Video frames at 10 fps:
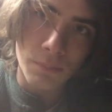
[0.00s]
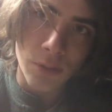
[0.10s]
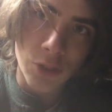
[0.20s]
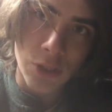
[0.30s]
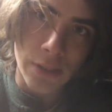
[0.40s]

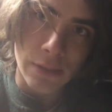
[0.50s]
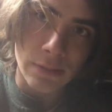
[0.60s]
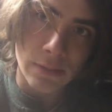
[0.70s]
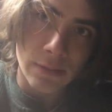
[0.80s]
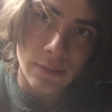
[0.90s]

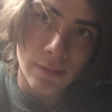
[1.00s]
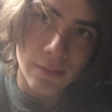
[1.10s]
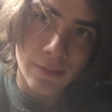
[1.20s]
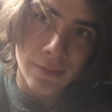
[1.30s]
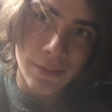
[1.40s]
machines
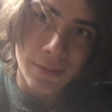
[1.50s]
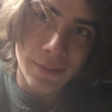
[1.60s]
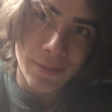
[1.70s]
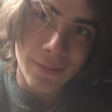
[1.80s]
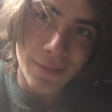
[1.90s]

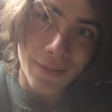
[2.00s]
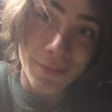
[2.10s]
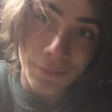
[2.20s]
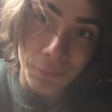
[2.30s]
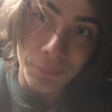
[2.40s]

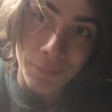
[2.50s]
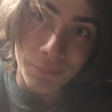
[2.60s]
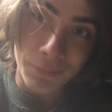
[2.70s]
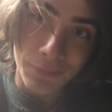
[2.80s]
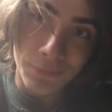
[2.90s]
that kill
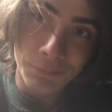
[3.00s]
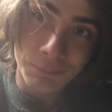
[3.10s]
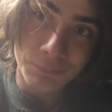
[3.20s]
people.